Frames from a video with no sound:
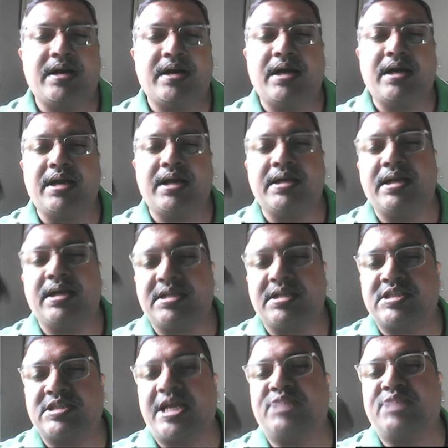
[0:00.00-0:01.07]
And it
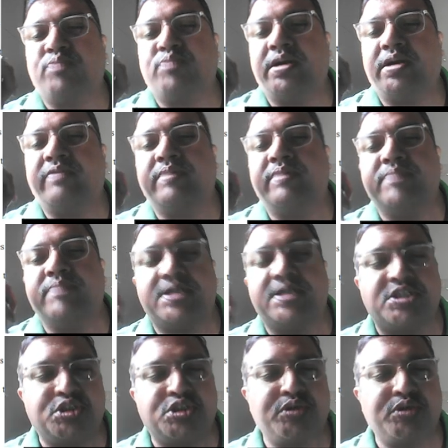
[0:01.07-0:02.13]
is transported from the
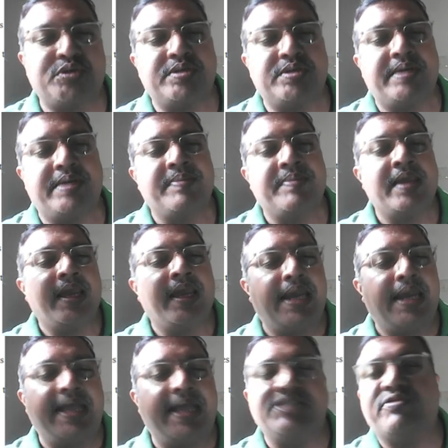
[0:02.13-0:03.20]
tissue to the
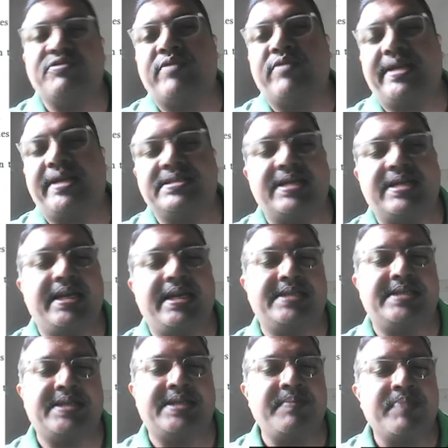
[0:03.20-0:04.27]
lungs for
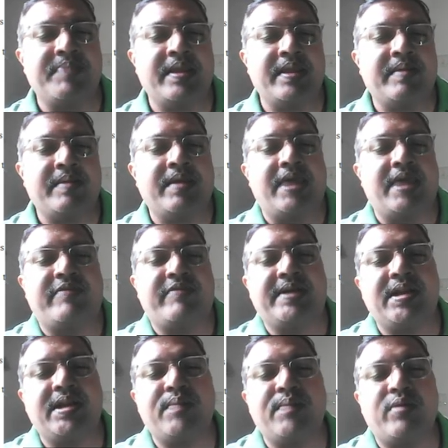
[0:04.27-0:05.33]
exhalation.
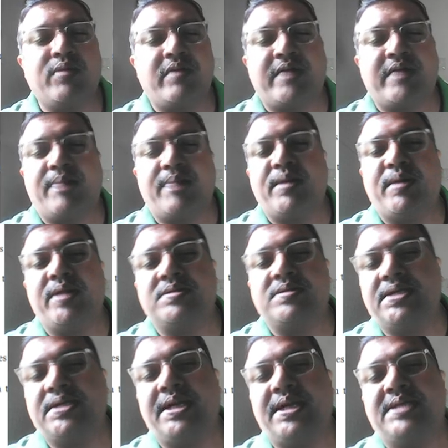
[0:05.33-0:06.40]
Effective removal of carbon
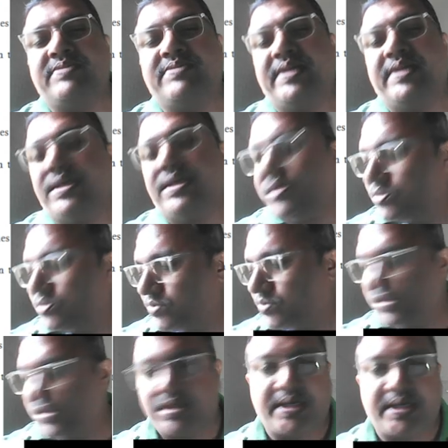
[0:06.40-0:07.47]
dioxide, it is very
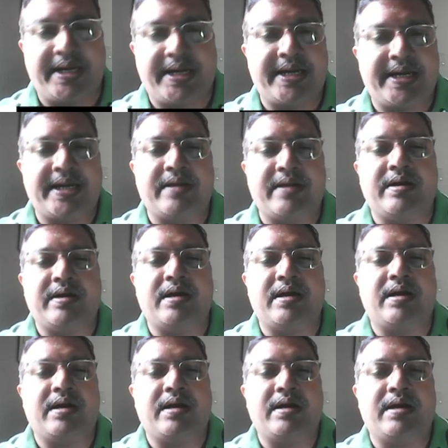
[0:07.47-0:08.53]
needed
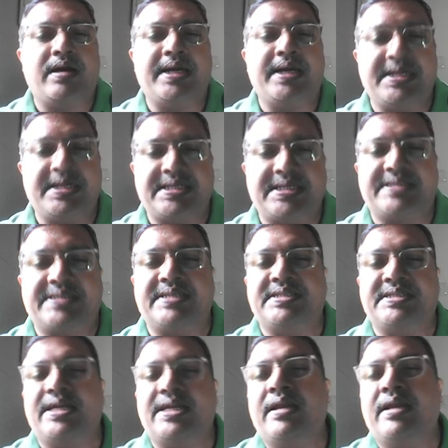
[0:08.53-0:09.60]
and it is
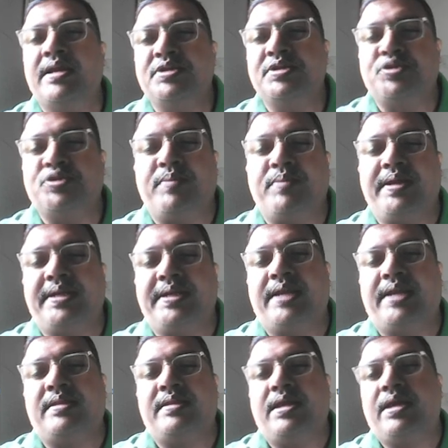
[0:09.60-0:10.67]
essential to
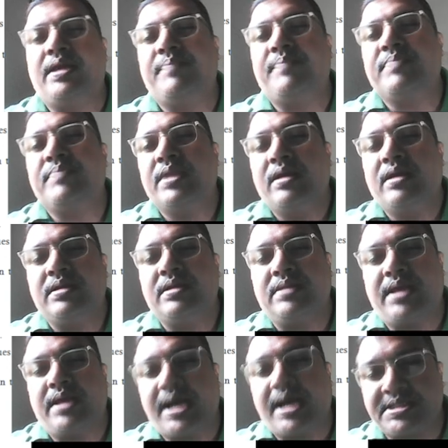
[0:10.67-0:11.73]
maintain the
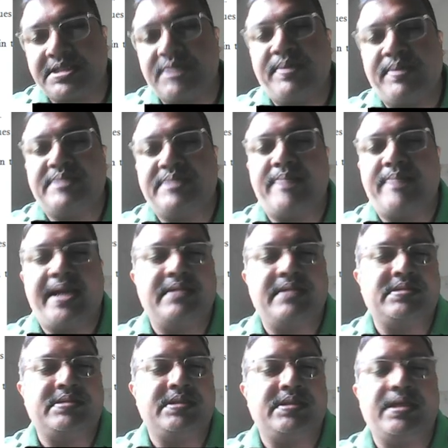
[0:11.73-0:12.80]
acid-base
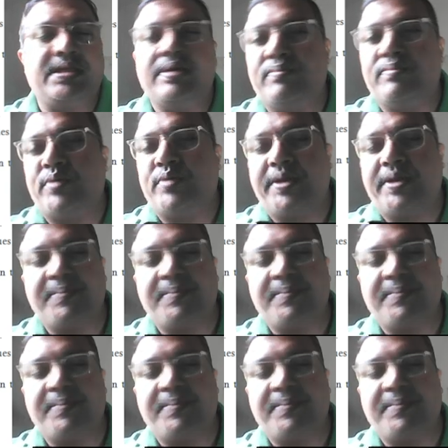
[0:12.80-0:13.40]
balance in the body.